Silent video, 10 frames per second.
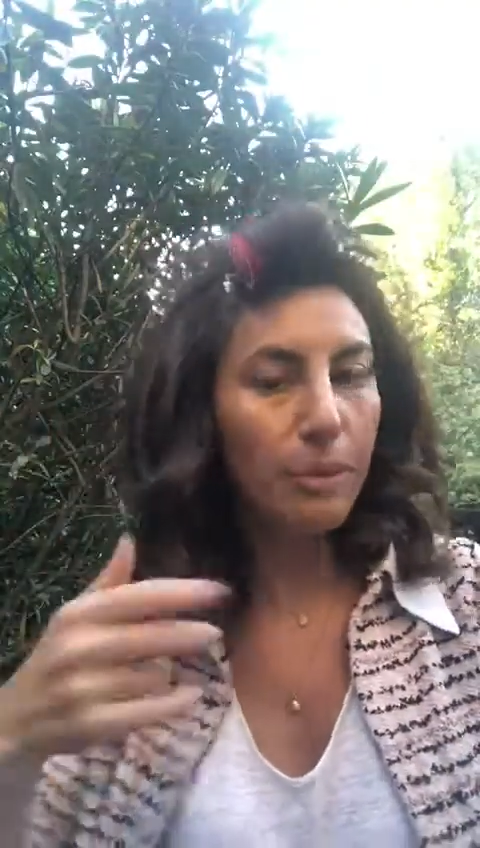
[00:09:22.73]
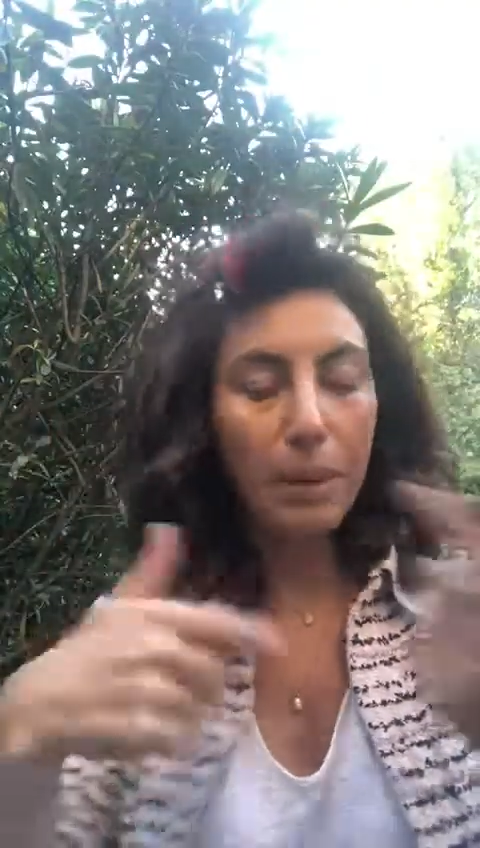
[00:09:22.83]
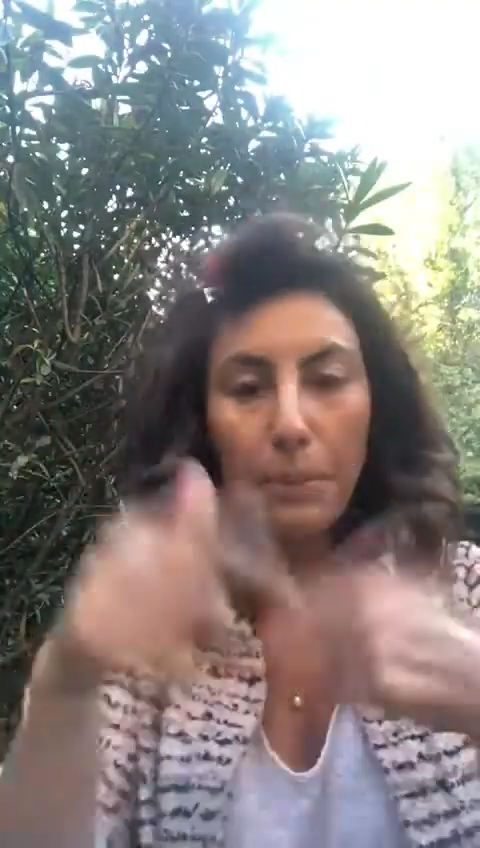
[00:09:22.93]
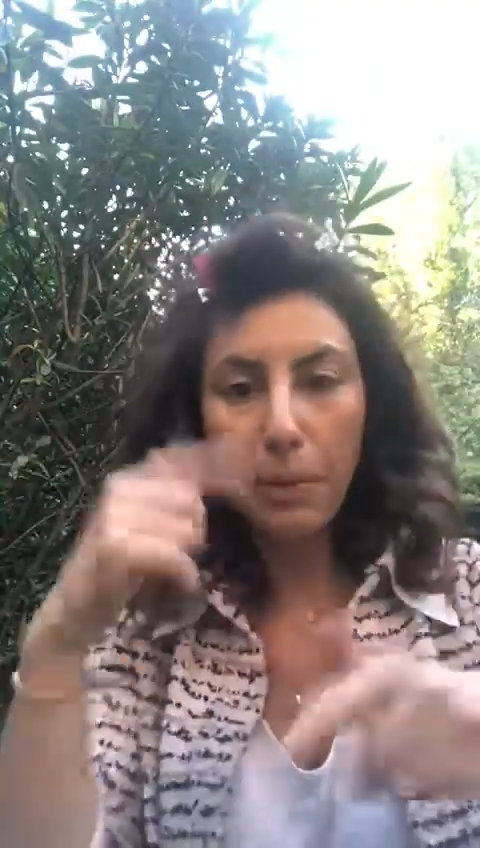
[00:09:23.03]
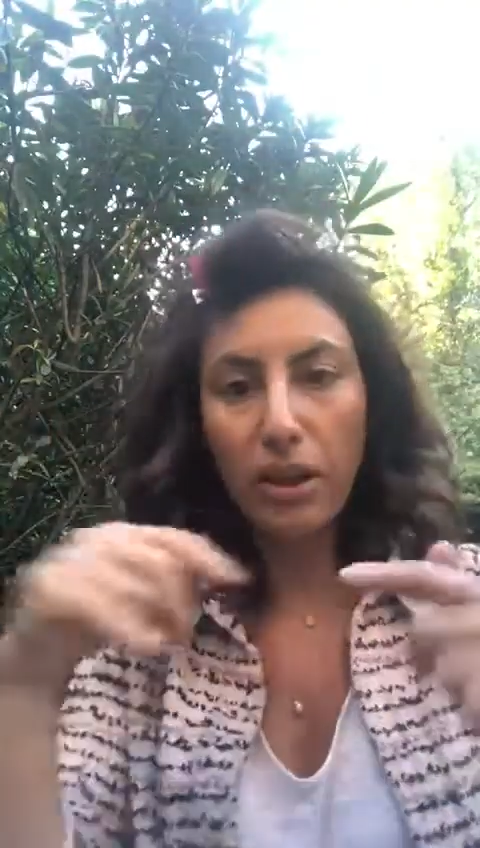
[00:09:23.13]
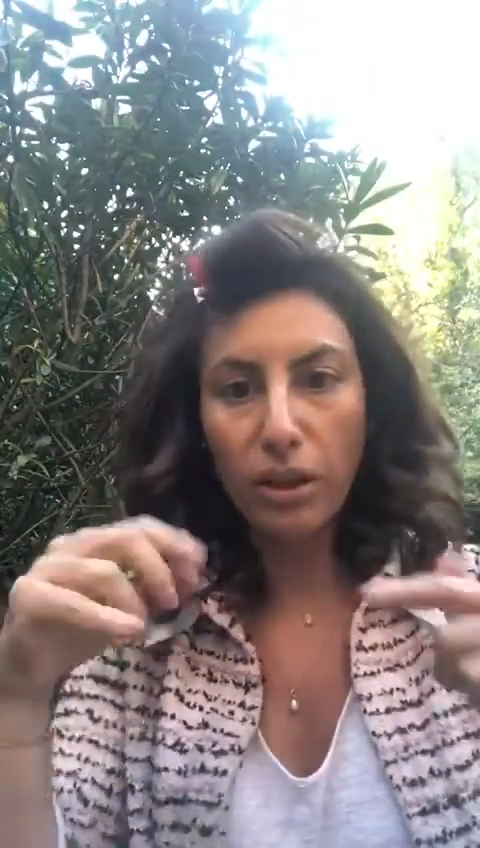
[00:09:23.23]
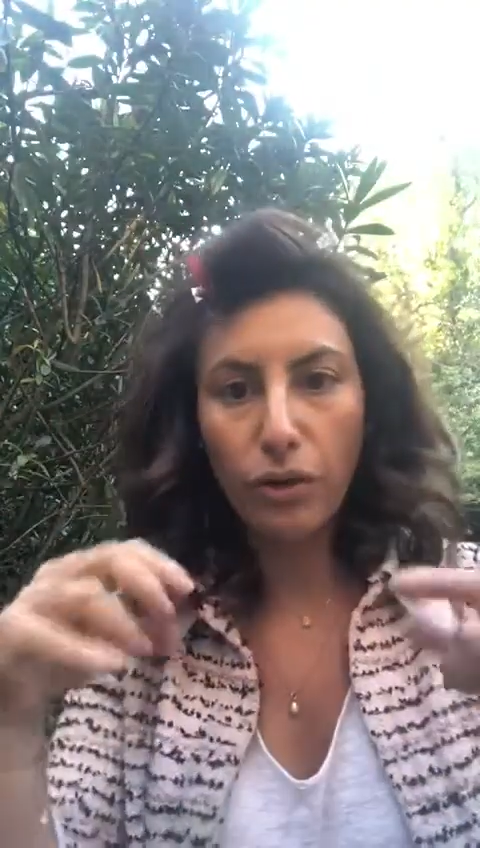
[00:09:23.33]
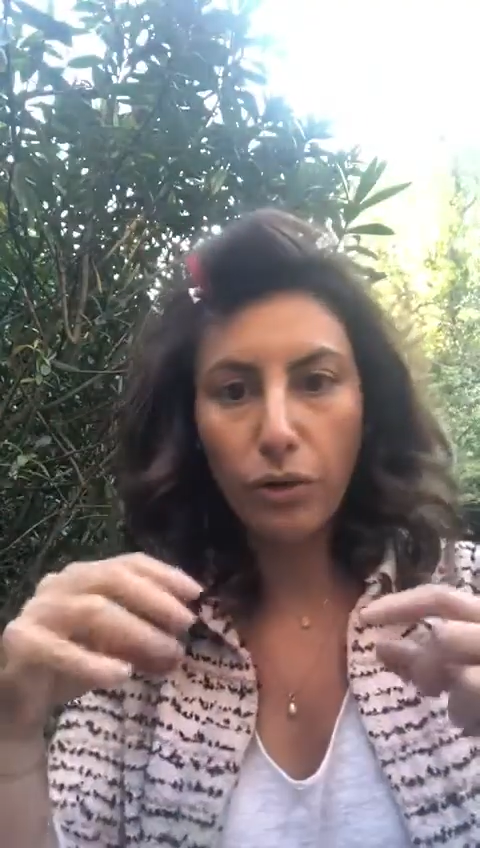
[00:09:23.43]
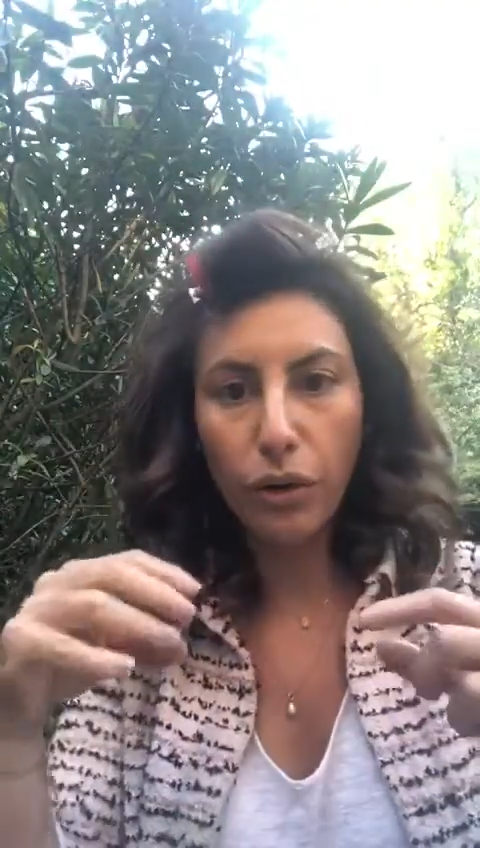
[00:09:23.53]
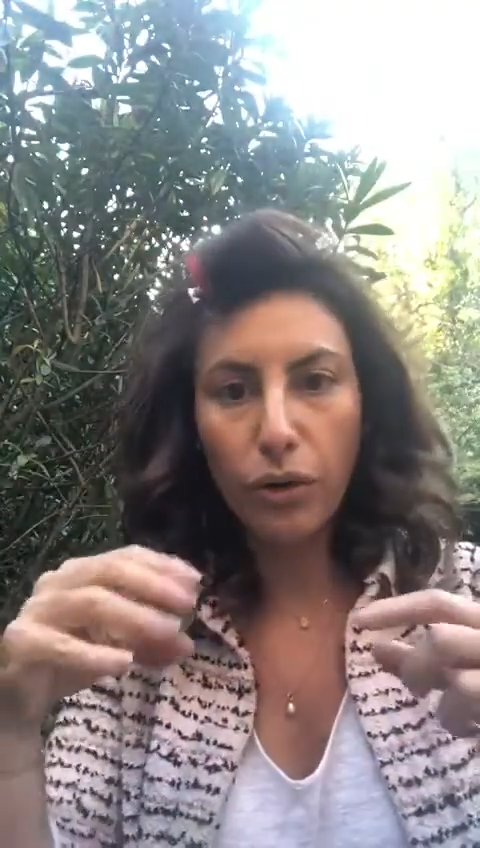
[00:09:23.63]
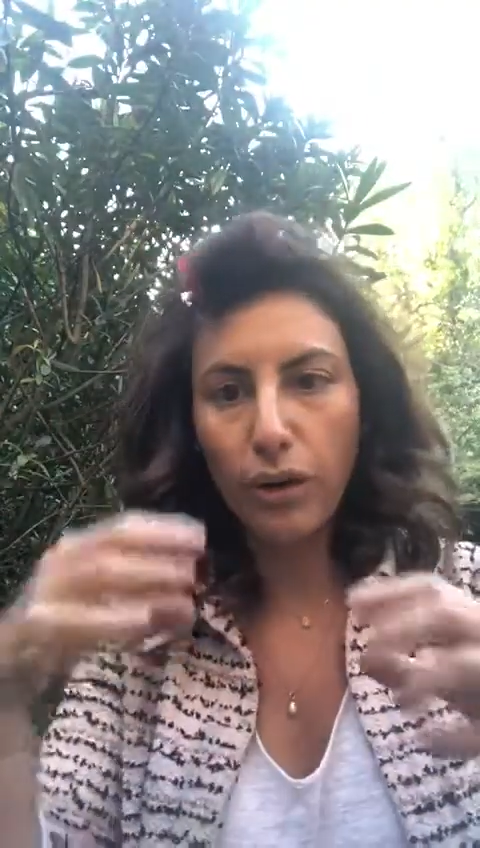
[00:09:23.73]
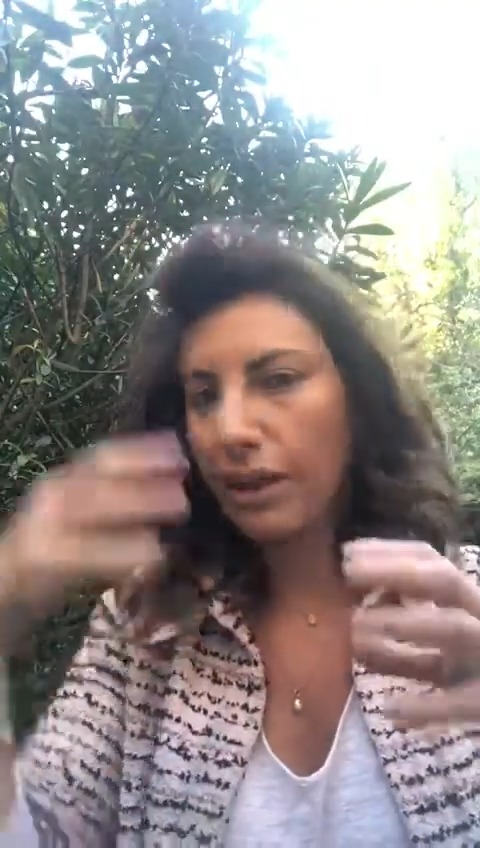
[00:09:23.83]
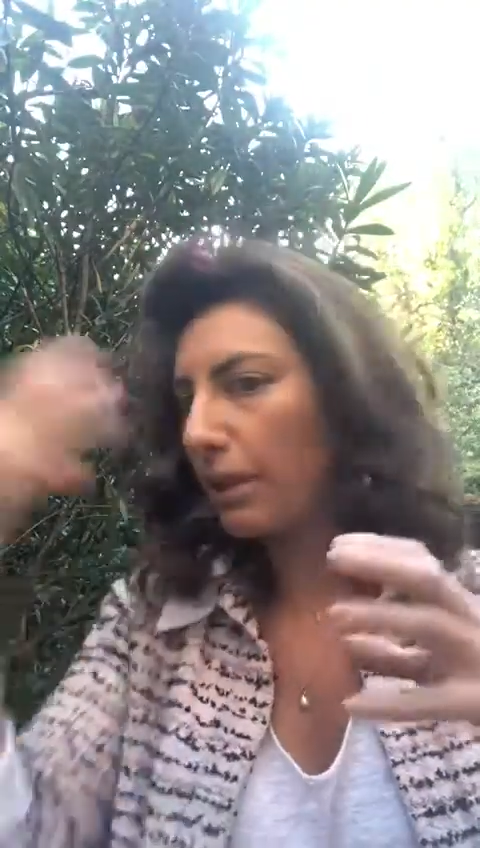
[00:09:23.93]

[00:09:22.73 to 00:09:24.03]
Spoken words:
By putting the roller,